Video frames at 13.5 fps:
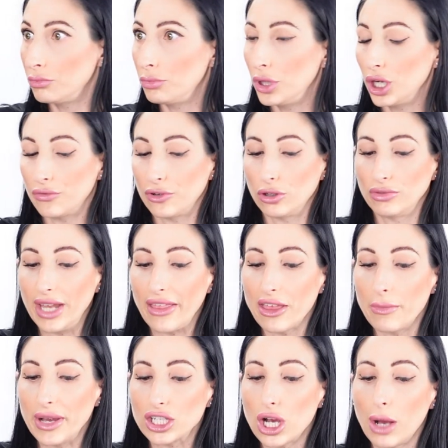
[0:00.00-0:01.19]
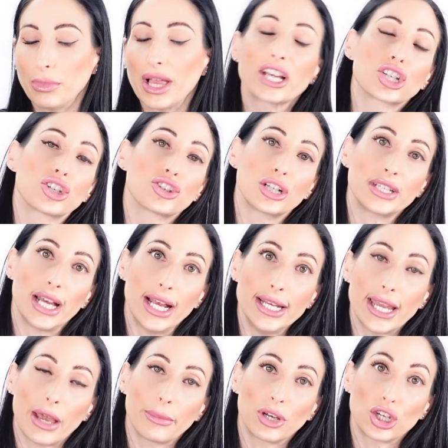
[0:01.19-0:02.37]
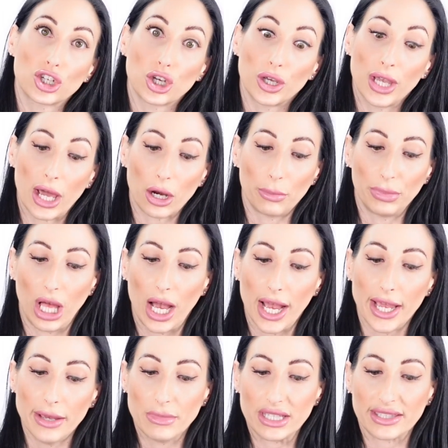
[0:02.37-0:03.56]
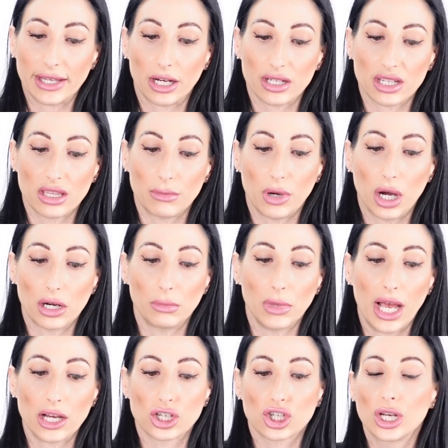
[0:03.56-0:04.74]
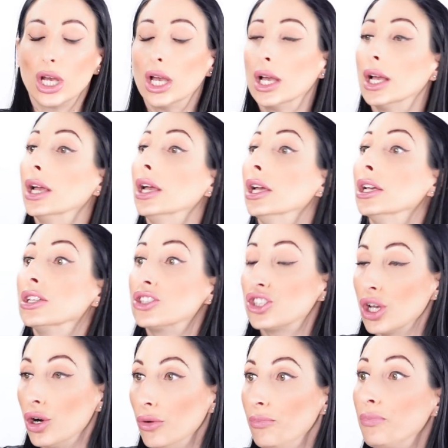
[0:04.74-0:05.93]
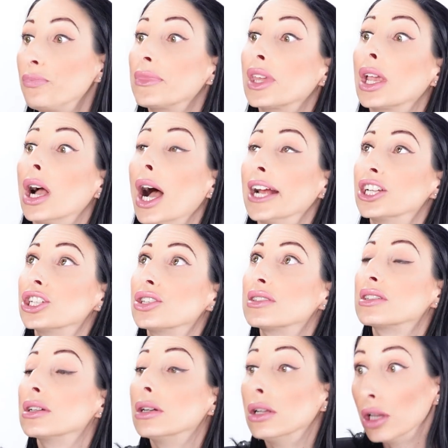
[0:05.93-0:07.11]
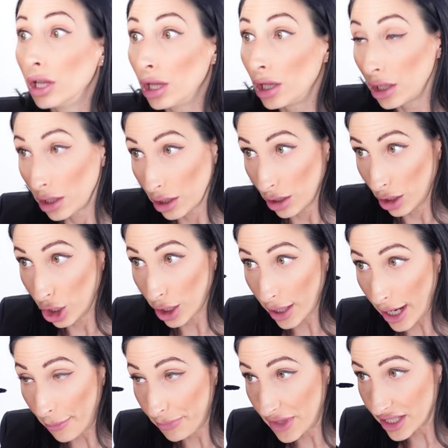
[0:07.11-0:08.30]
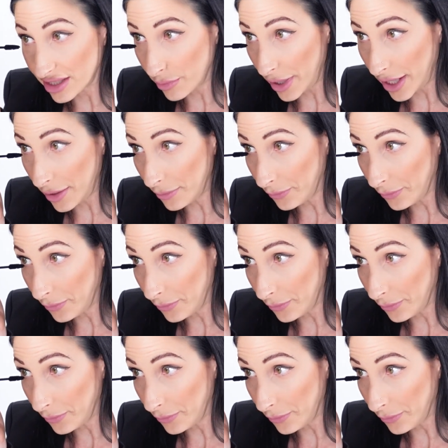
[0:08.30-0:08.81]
Beautiful. Now that my top lashes are done, now I'm gonna show you how to apply mascara to the bottom lash. So I just look up this way,